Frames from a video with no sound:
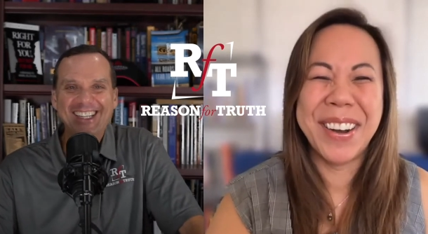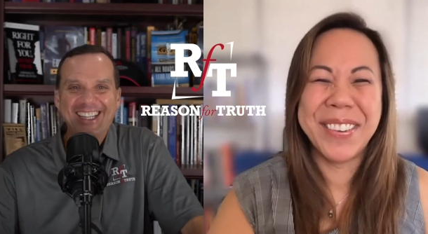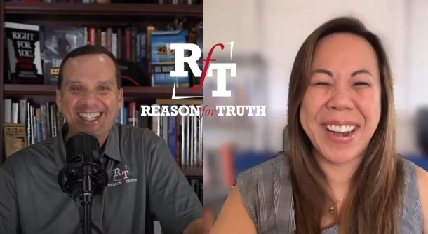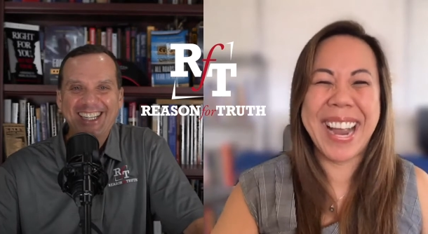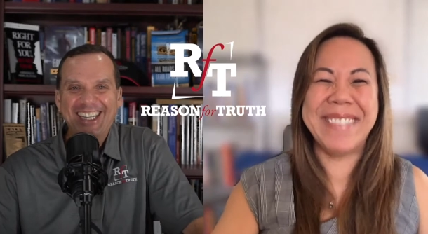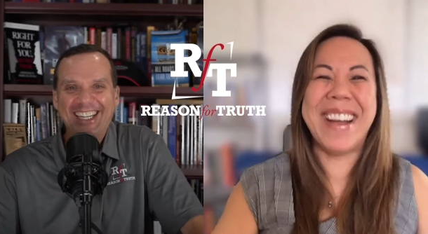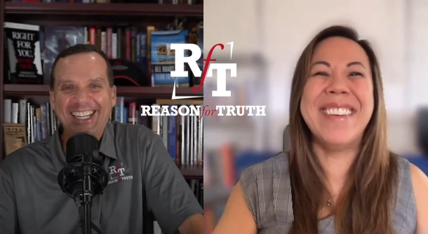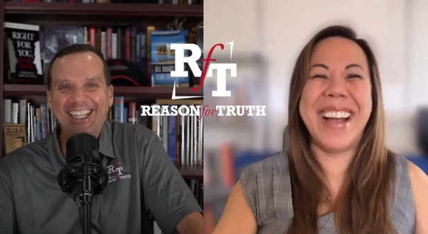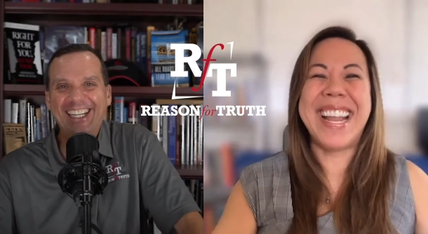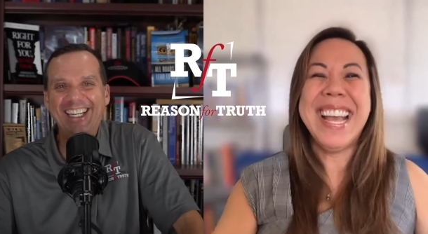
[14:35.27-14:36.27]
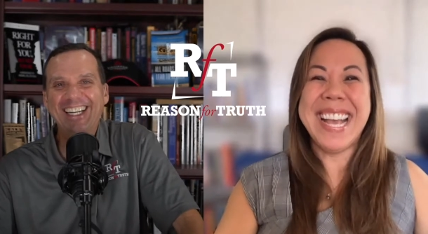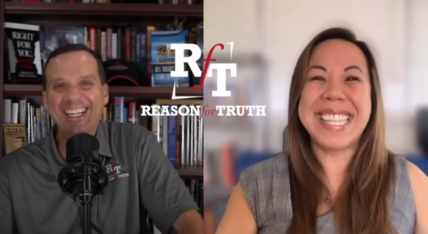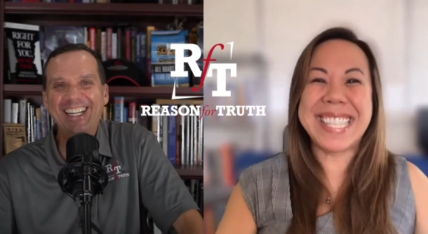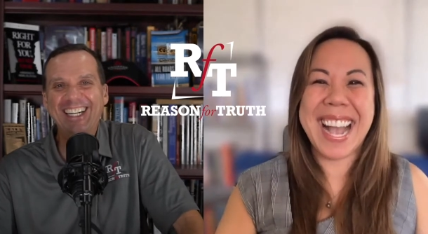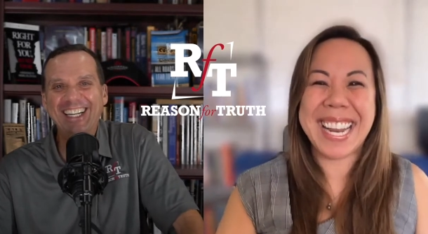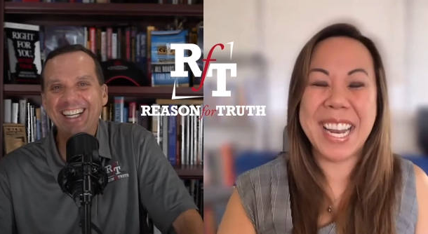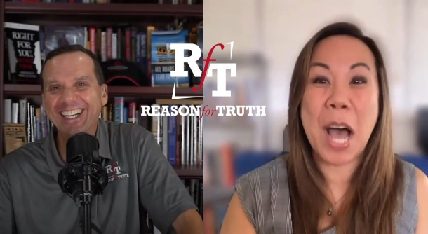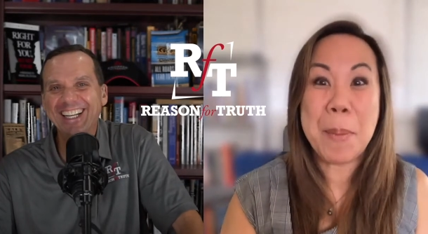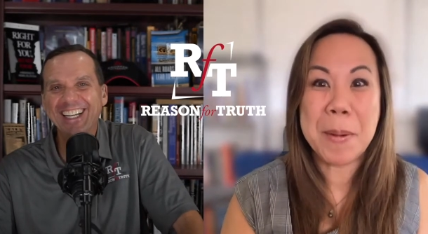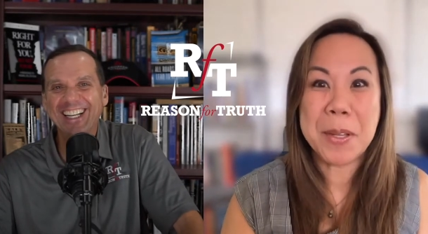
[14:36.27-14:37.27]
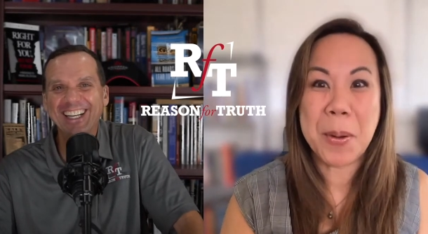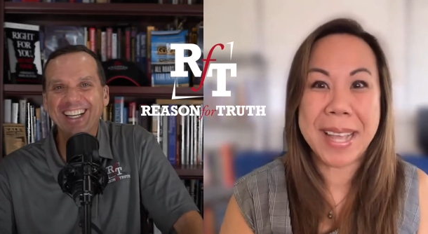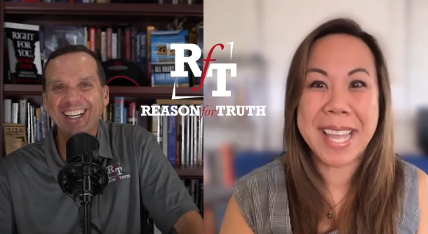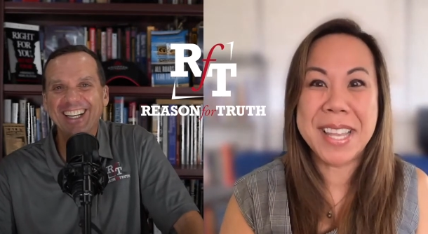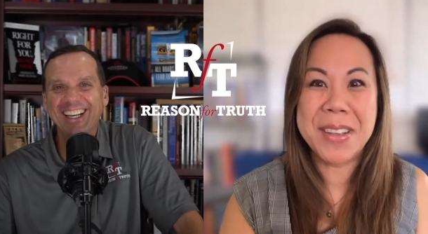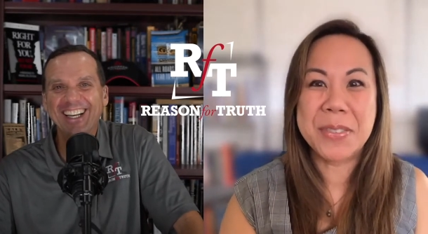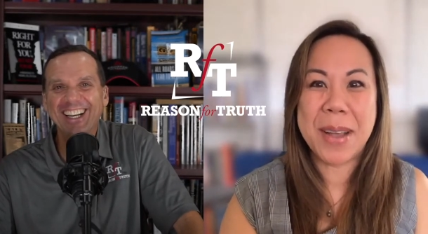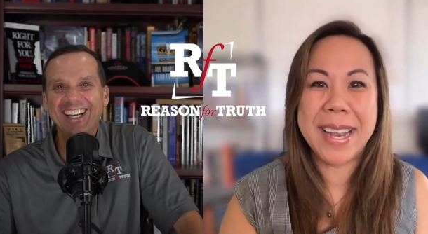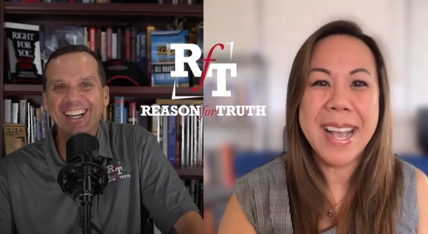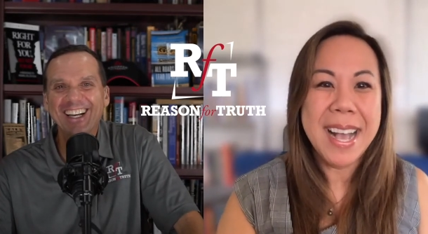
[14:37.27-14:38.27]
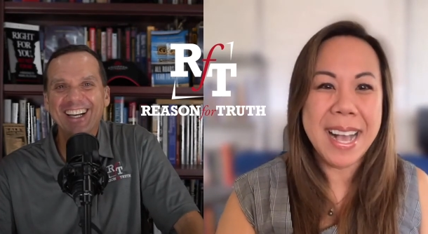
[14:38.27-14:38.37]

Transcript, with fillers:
Speaker 1: right, right, right. Exactly. A lot of people don't like that news, right?